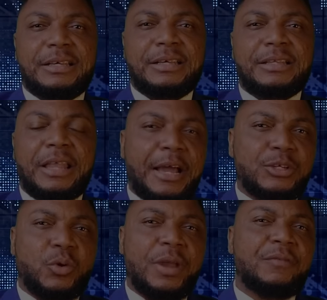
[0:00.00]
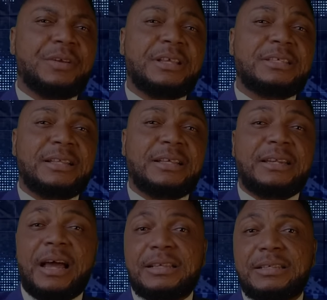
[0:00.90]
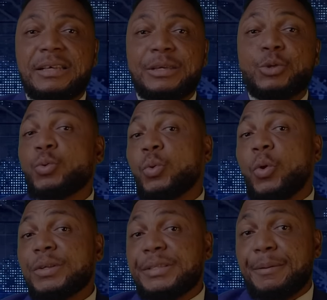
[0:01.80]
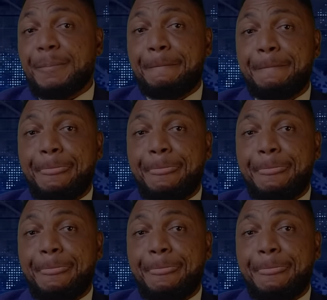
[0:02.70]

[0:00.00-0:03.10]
he touch or everything that he does, it will cost him.